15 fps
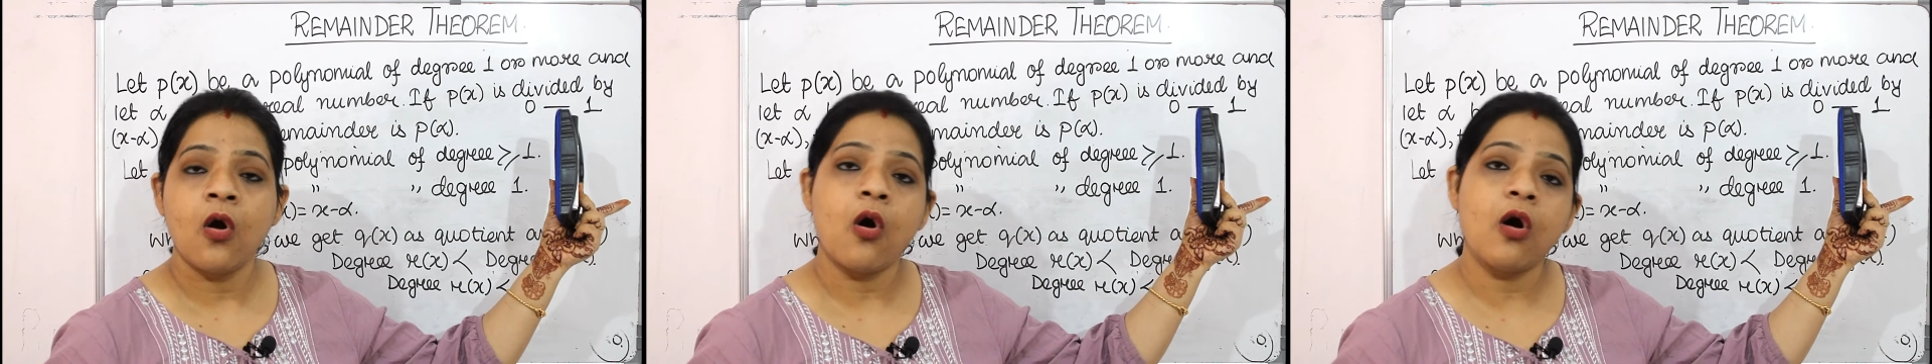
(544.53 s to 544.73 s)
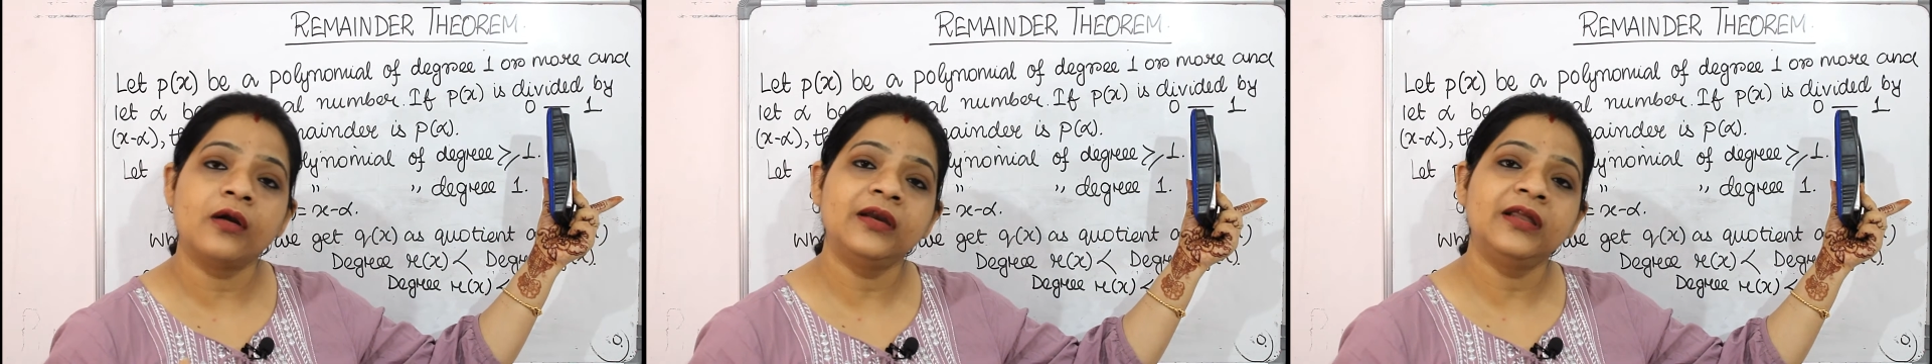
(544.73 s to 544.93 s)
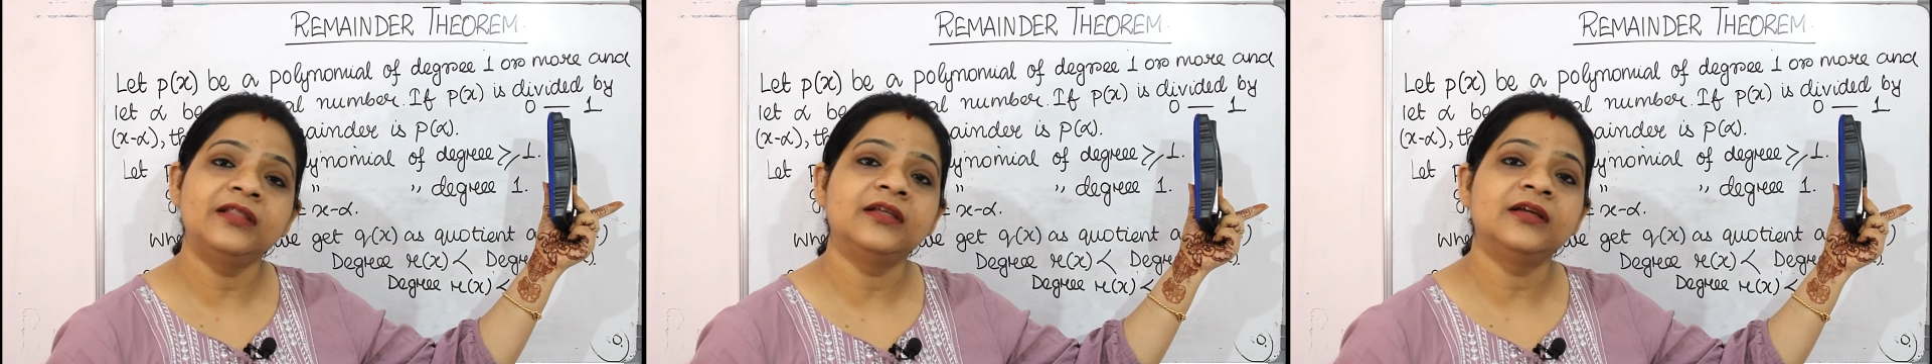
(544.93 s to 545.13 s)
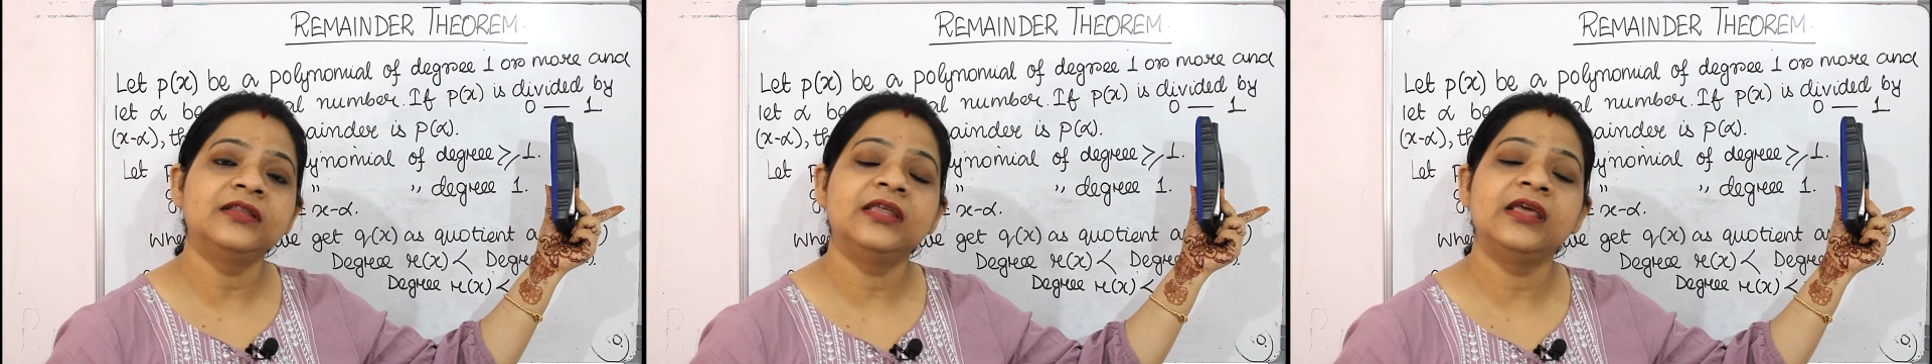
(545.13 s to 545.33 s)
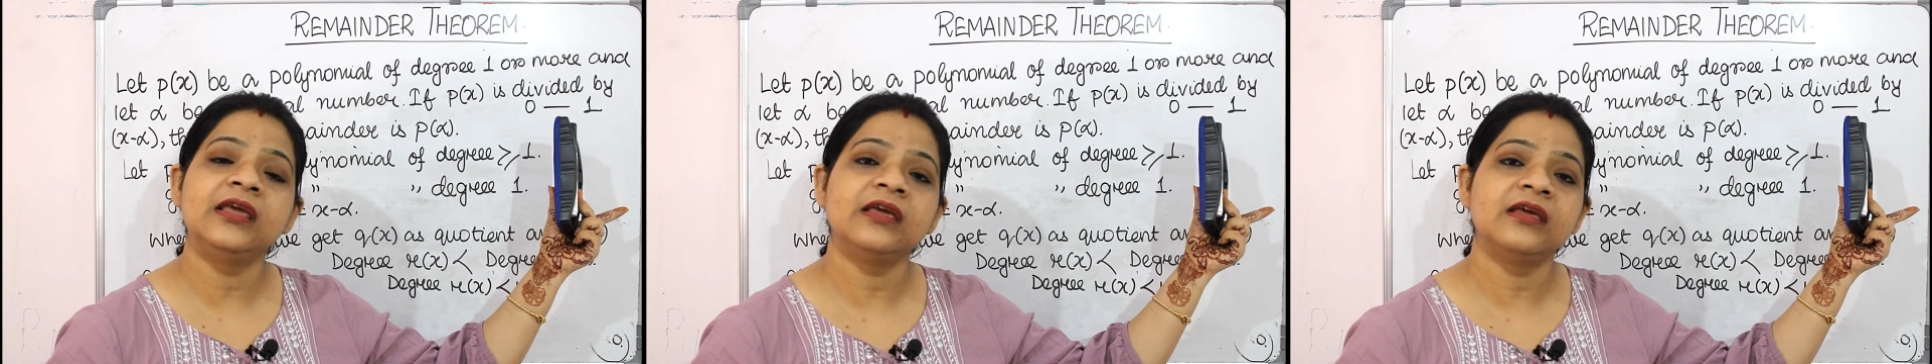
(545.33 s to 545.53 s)
Only the
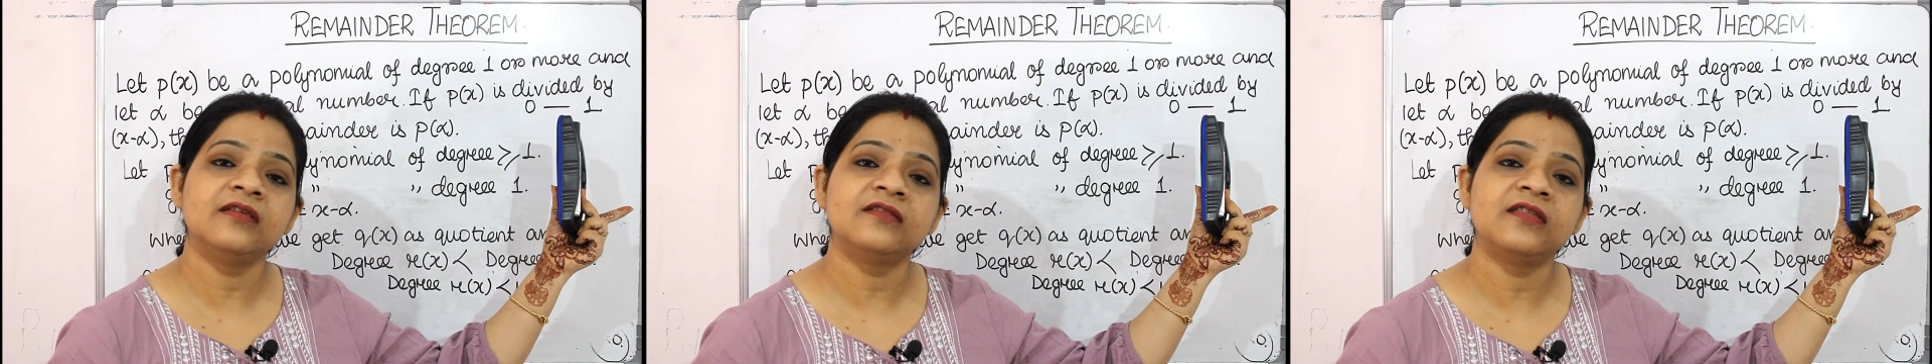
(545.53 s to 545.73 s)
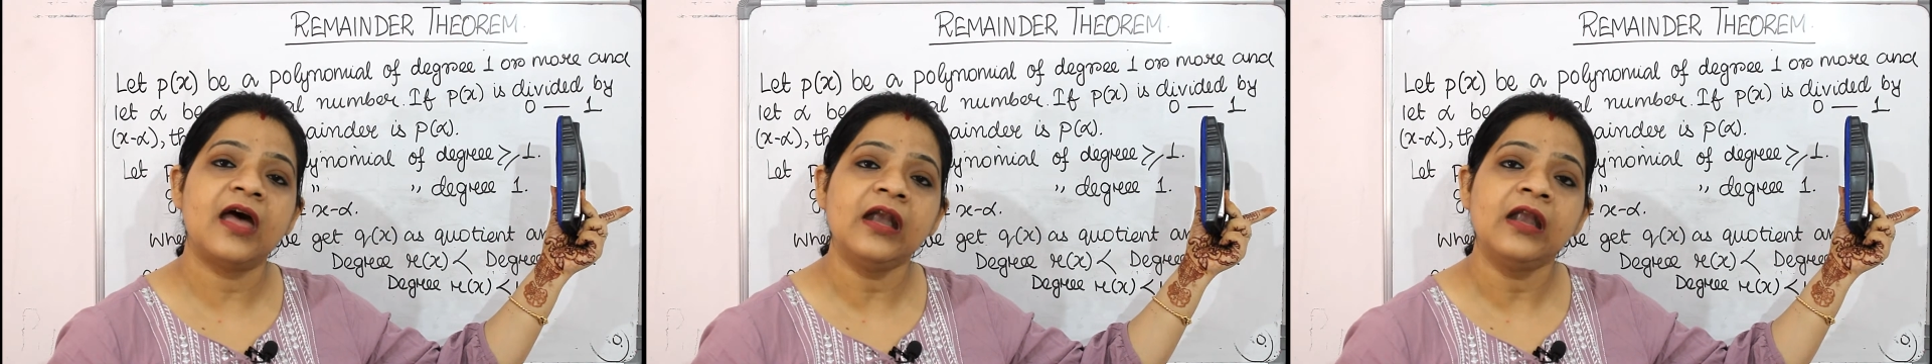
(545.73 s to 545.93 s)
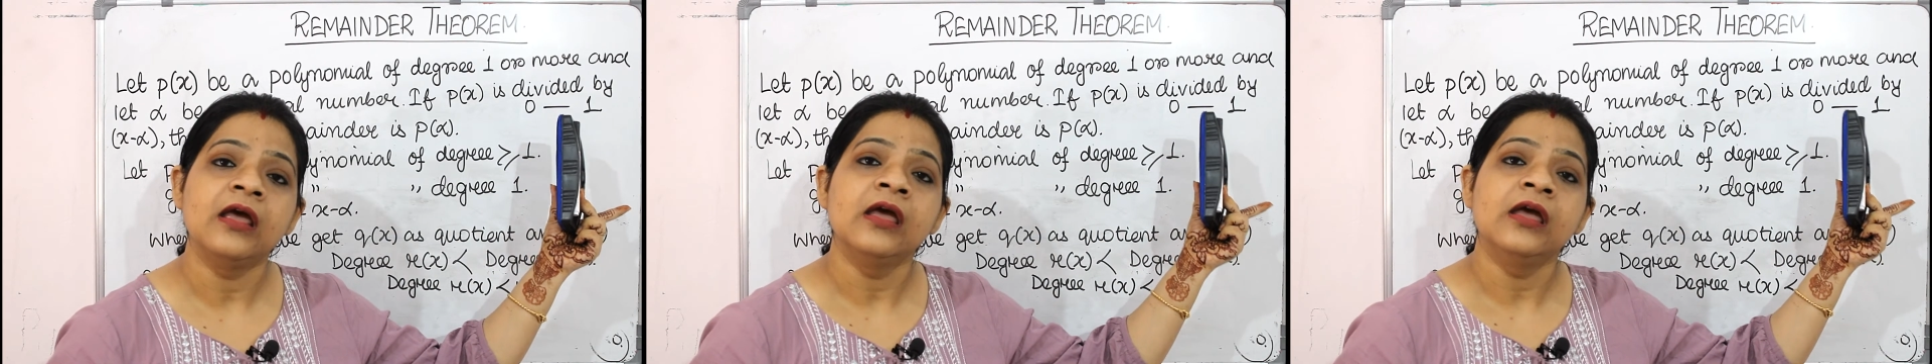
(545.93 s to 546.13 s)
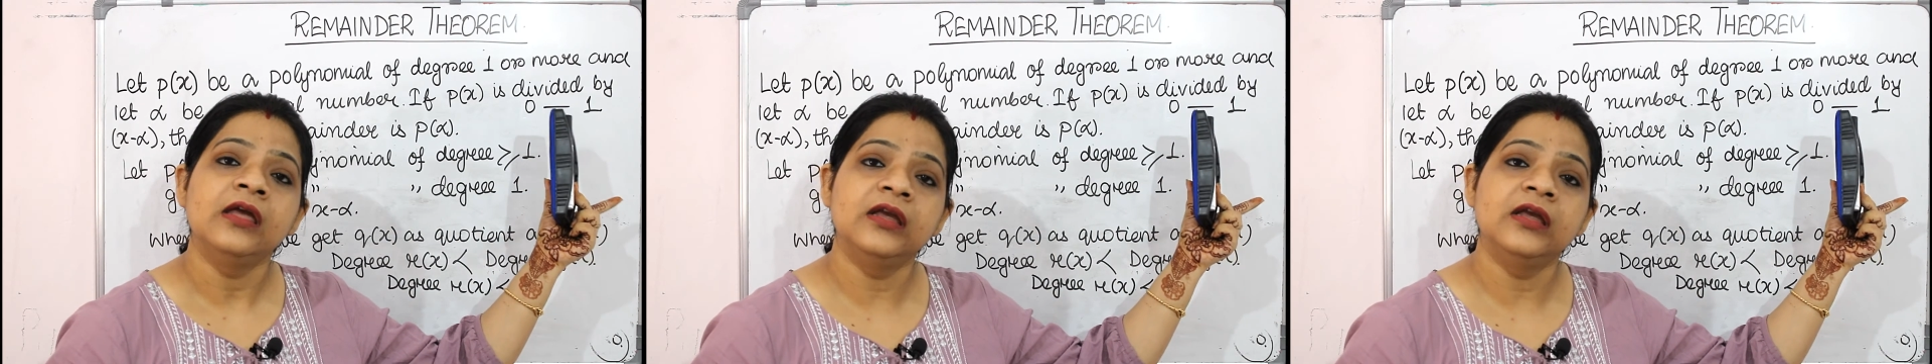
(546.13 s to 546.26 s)
thing is that